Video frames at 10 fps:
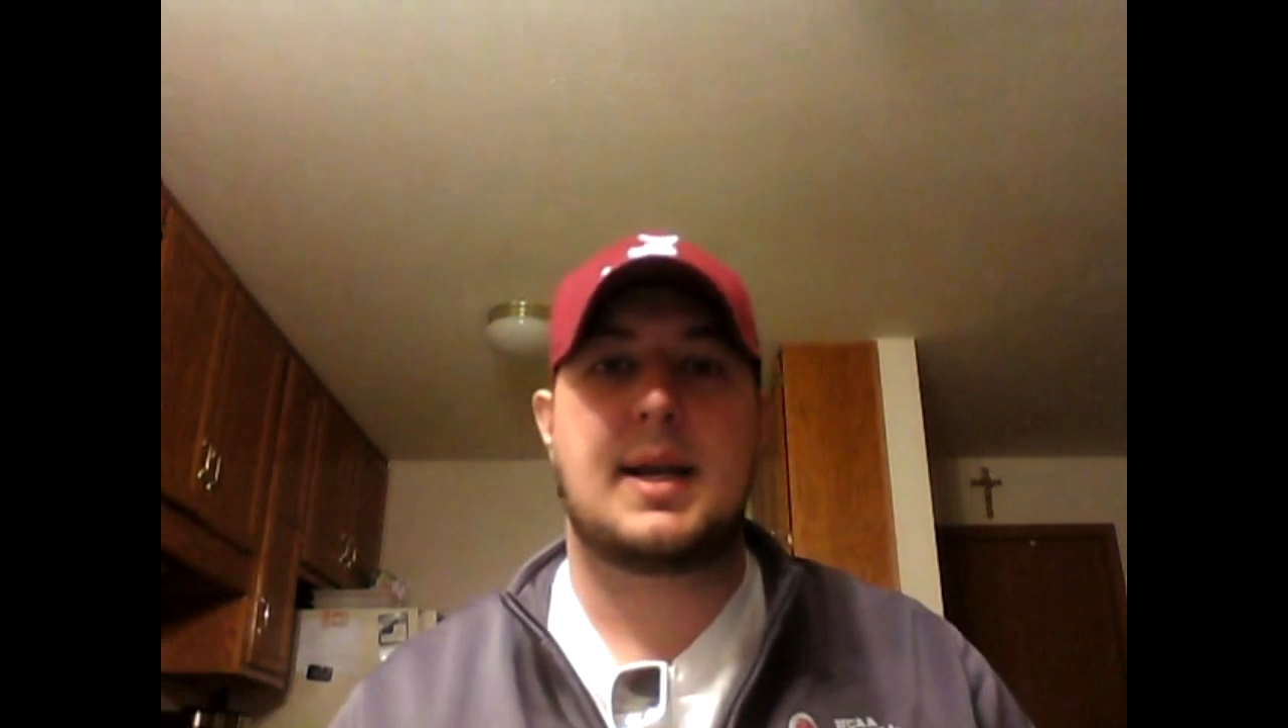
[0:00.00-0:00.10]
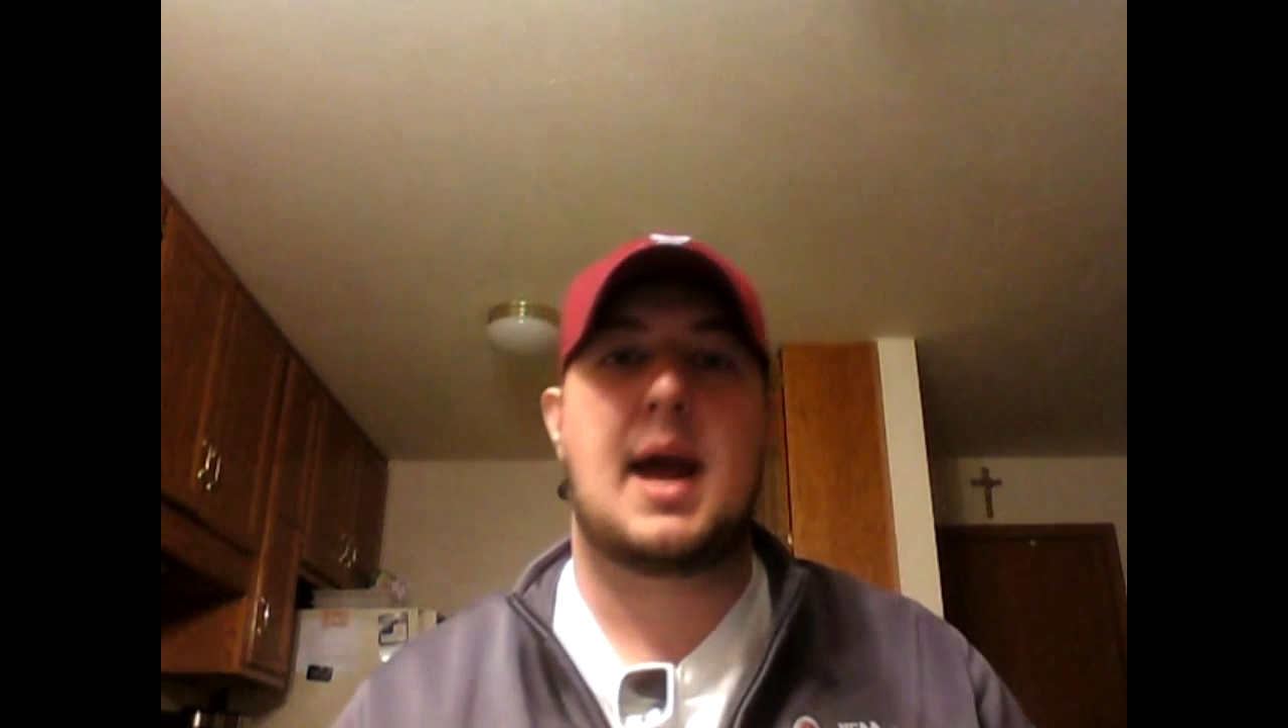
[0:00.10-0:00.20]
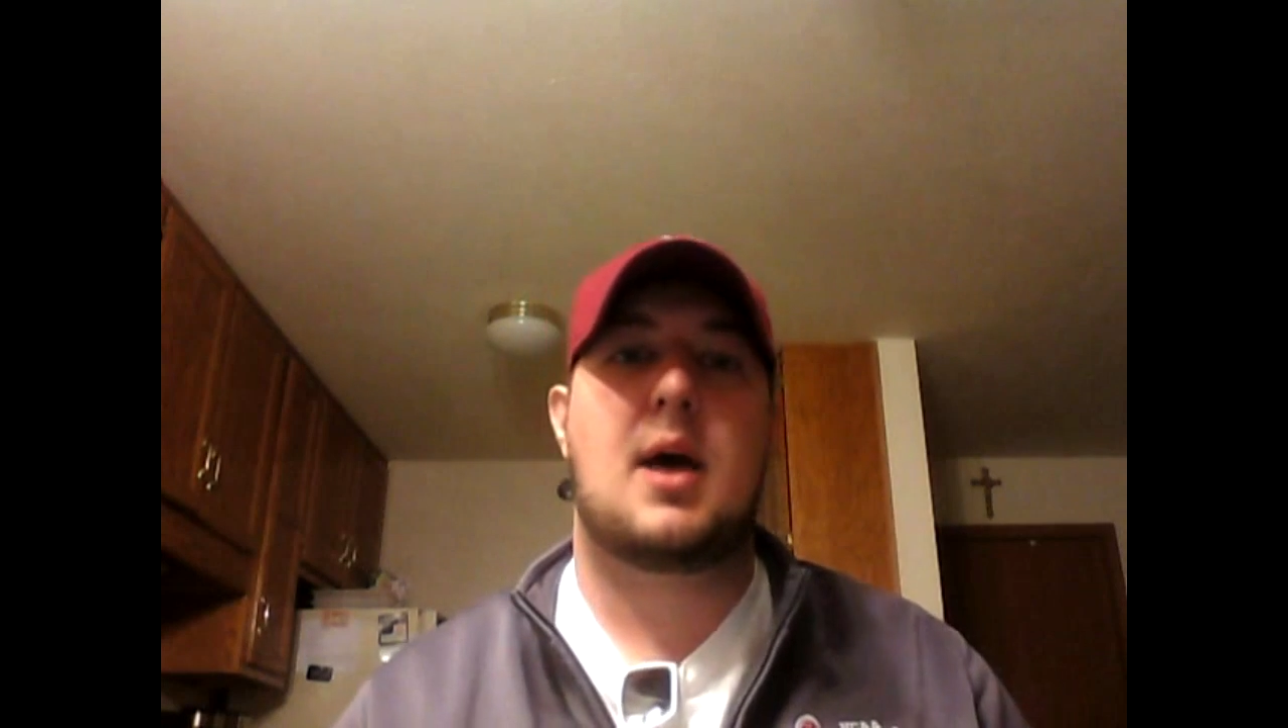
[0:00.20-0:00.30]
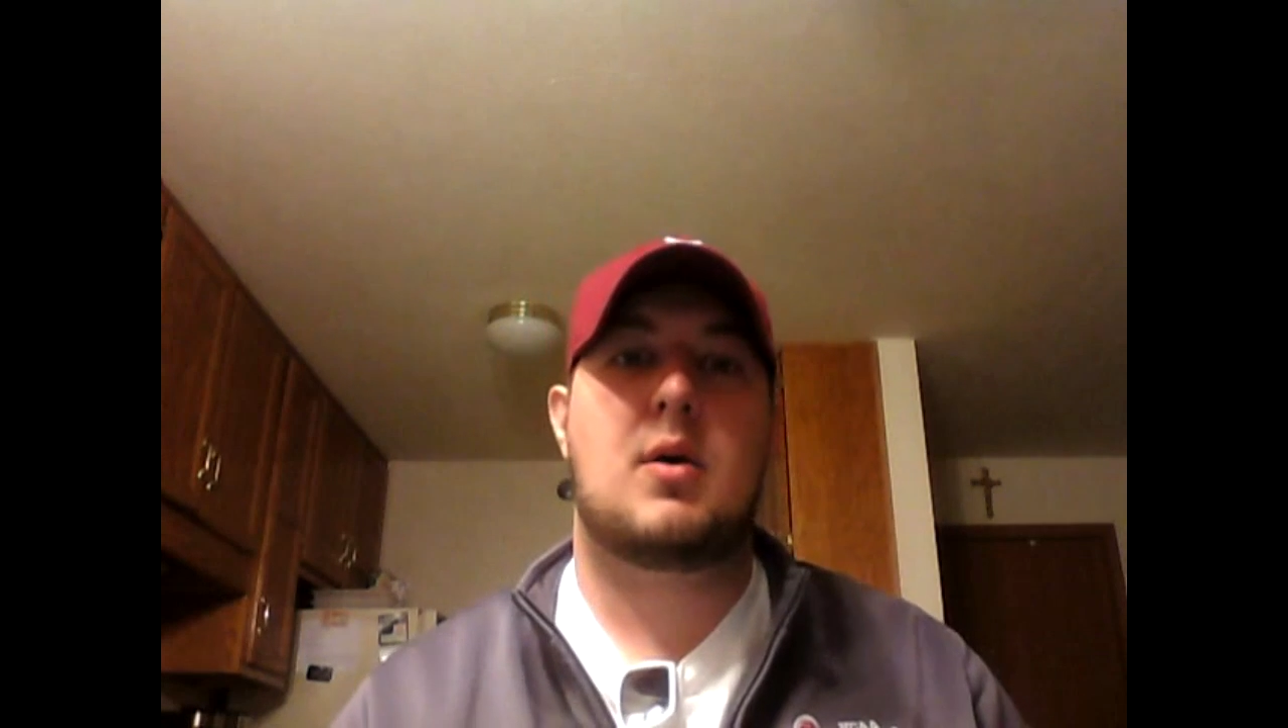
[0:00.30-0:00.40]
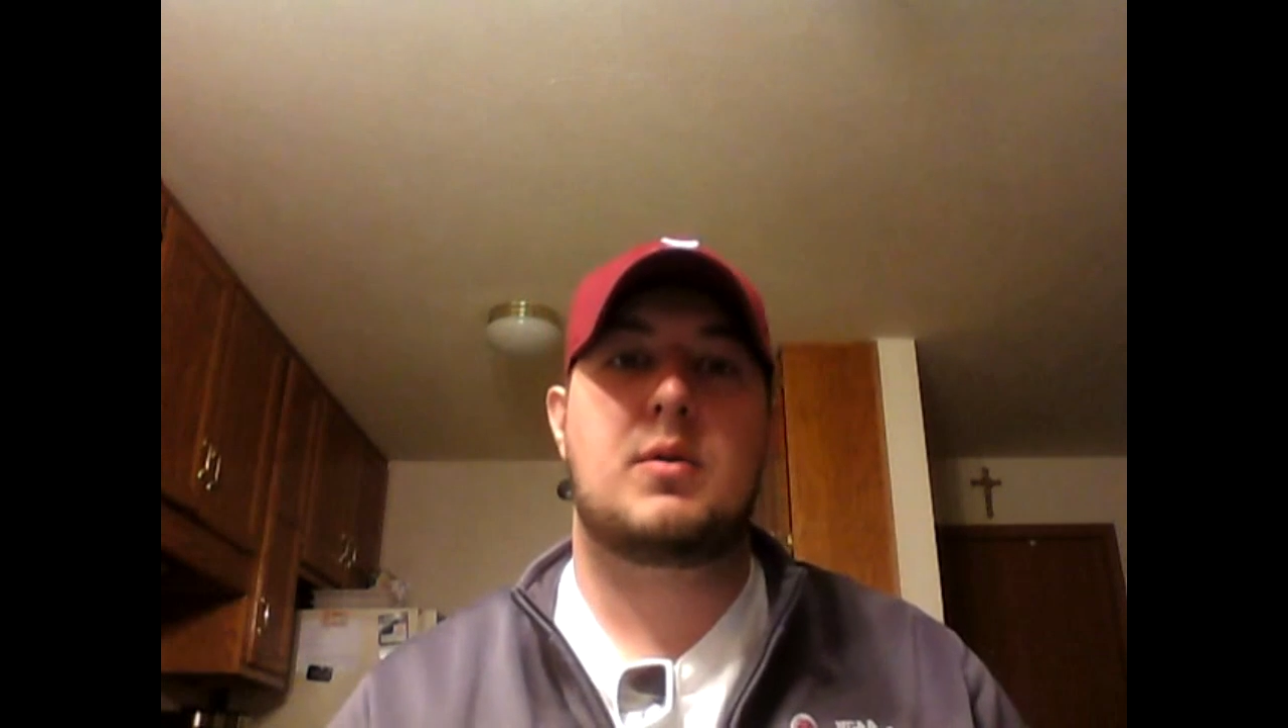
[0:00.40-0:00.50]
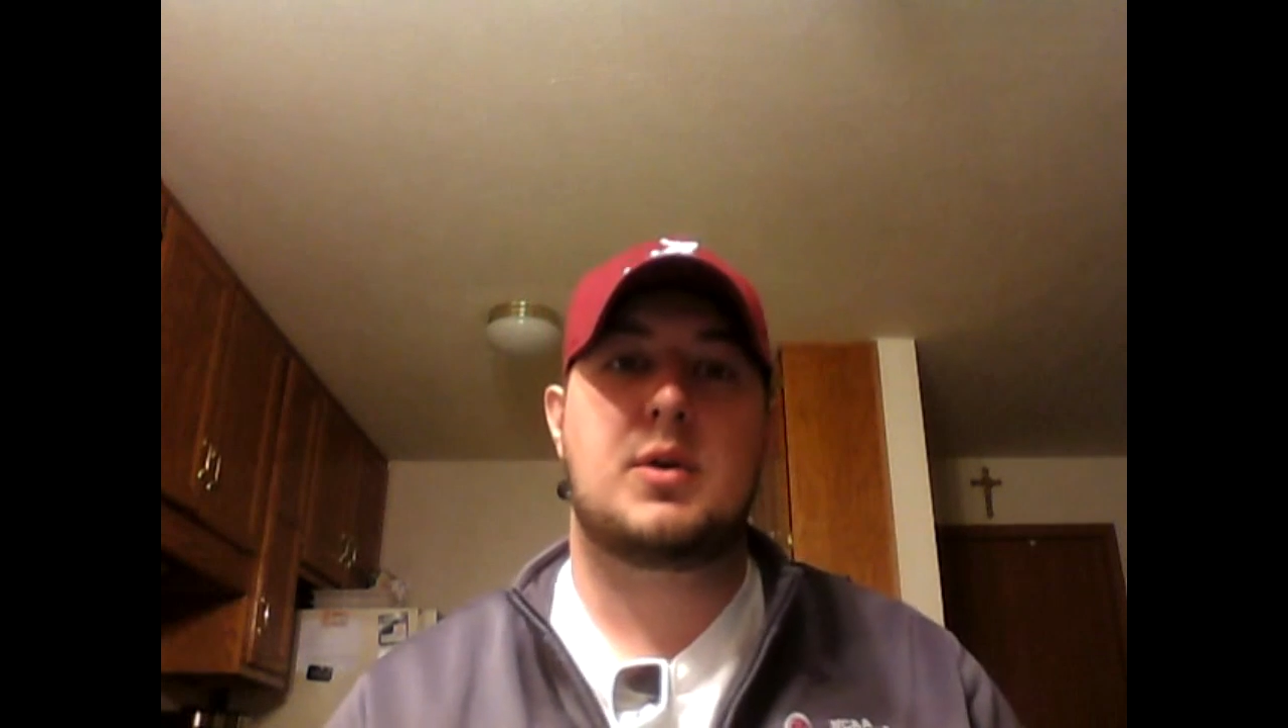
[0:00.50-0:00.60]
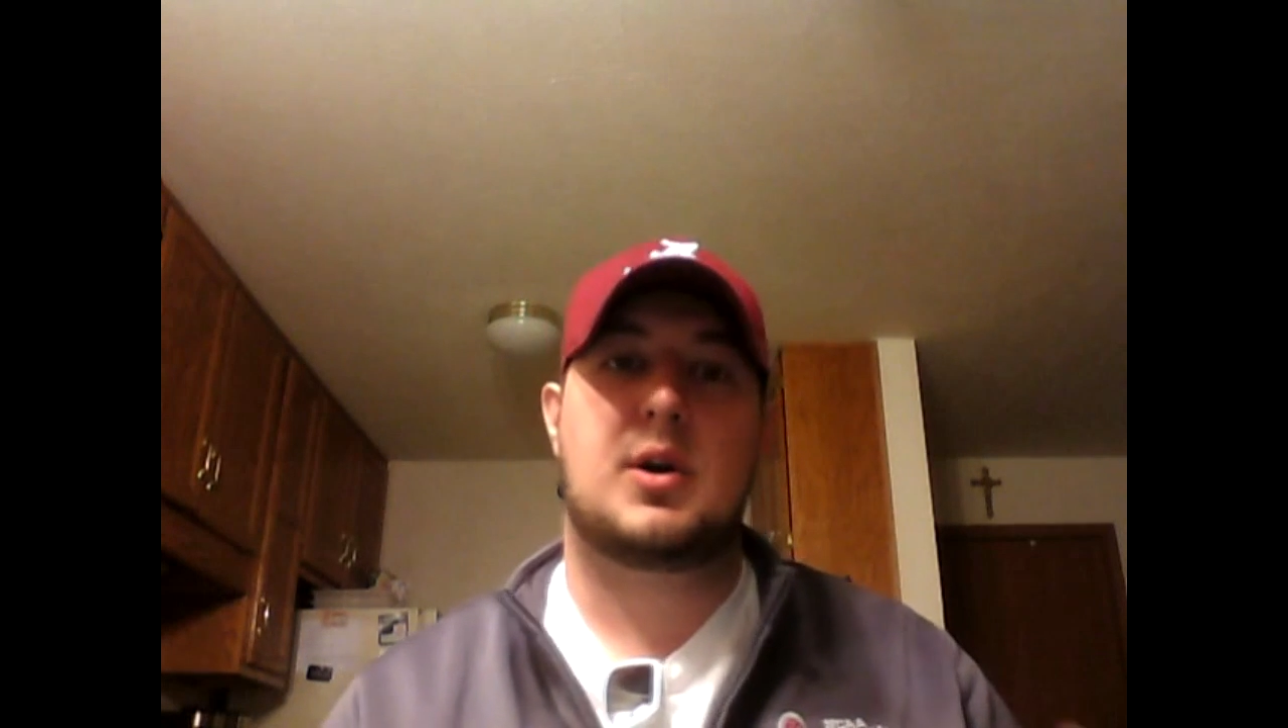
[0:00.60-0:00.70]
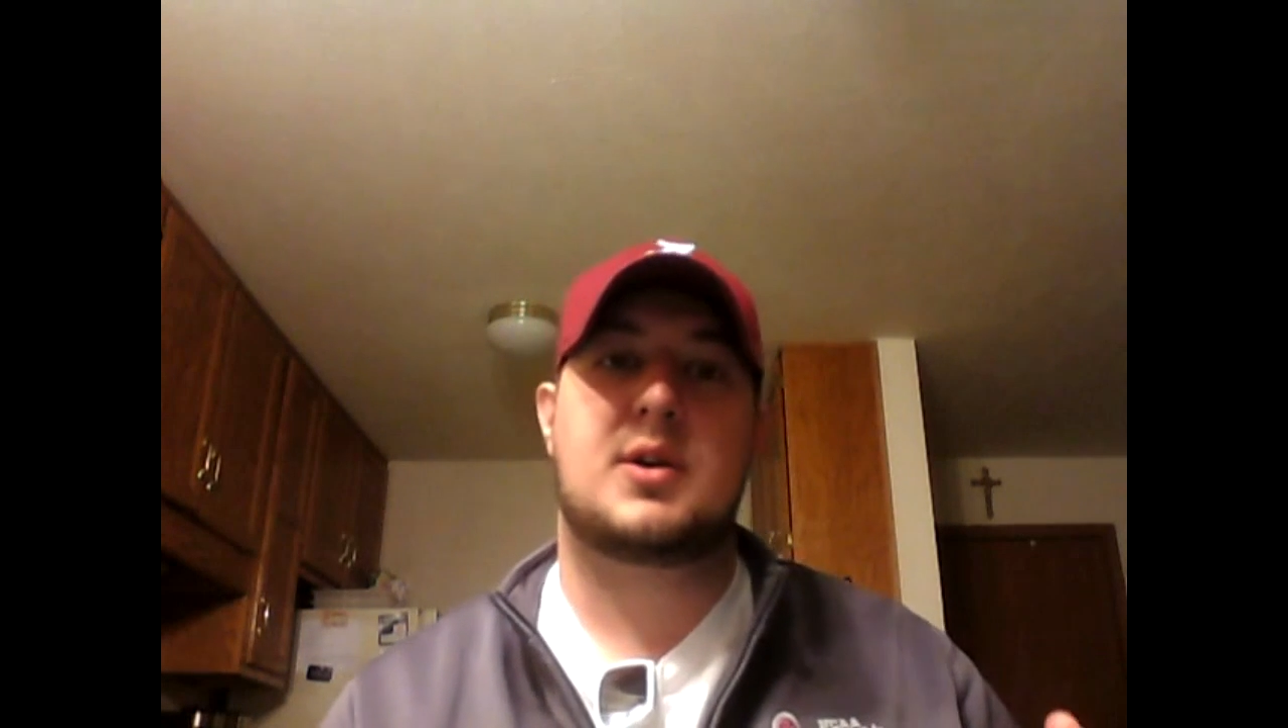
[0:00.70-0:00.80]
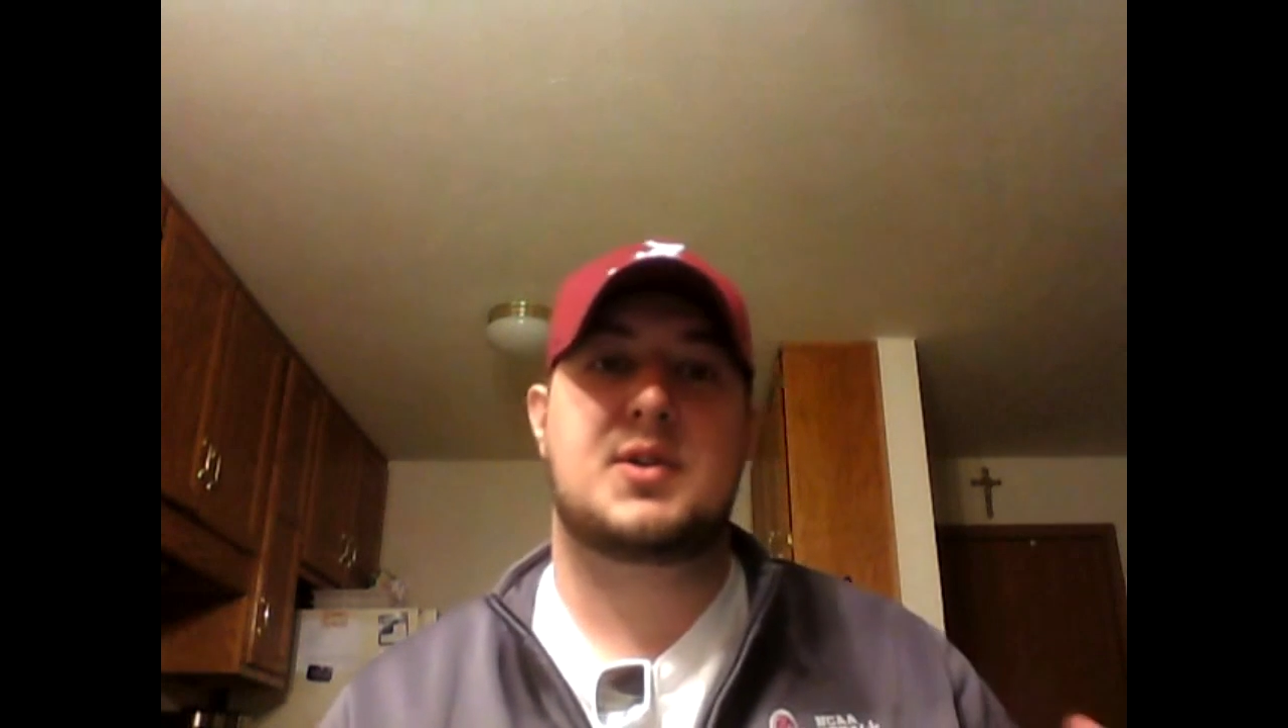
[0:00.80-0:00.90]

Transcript: Now you're